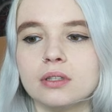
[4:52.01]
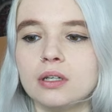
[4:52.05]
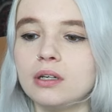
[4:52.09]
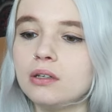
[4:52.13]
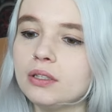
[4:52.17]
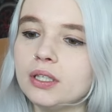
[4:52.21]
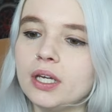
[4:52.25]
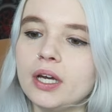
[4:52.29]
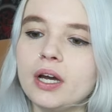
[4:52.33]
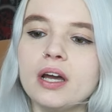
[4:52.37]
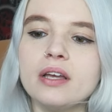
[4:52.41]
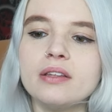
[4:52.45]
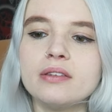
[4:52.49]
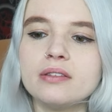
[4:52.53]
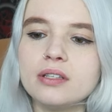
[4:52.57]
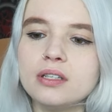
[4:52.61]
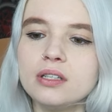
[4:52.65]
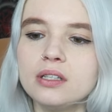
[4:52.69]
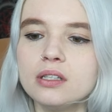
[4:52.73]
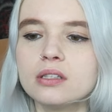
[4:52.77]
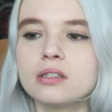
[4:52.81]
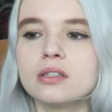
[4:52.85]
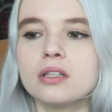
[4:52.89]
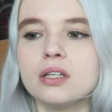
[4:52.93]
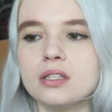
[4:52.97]
Oh yeah, I
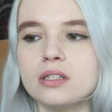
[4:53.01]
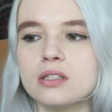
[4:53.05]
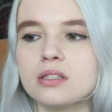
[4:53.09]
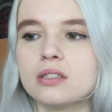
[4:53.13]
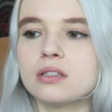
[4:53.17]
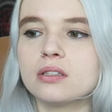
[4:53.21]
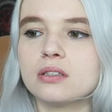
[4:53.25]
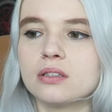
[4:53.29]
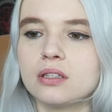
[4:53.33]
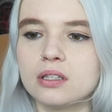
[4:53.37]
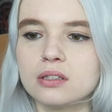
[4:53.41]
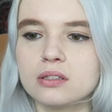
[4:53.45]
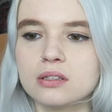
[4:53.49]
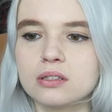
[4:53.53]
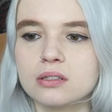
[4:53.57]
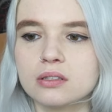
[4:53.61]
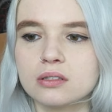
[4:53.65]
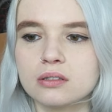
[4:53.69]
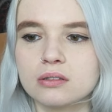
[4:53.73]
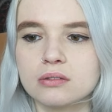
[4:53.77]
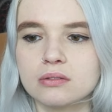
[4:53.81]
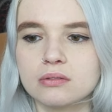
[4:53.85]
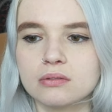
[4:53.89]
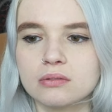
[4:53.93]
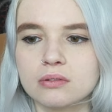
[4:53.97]
think
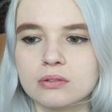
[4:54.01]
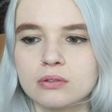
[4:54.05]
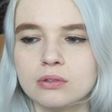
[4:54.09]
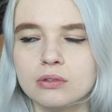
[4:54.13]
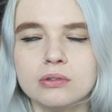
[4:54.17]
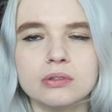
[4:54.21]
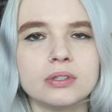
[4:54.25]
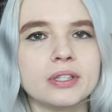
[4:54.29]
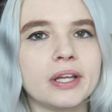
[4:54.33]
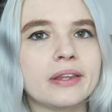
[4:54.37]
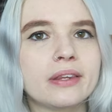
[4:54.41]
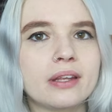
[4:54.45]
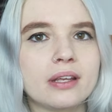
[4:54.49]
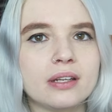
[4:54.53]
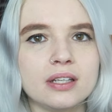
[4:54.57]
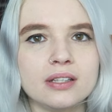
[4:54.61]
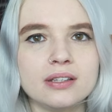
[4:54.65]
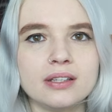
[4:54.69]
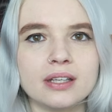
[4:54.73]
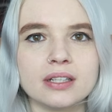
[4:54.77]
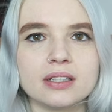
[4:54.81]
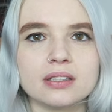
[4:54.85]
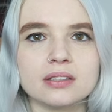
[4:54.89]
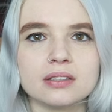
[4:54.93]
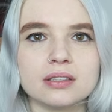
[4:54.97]
that's cool that they
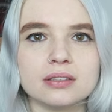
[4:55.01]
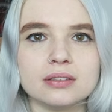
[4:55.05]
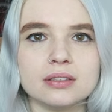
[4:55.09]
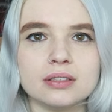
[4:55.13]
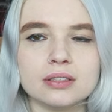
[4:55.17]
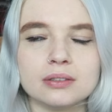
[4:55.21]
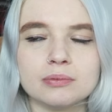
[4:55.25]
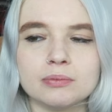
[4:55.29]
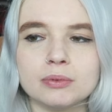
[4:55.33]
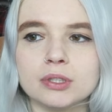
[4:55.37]
did that indeed.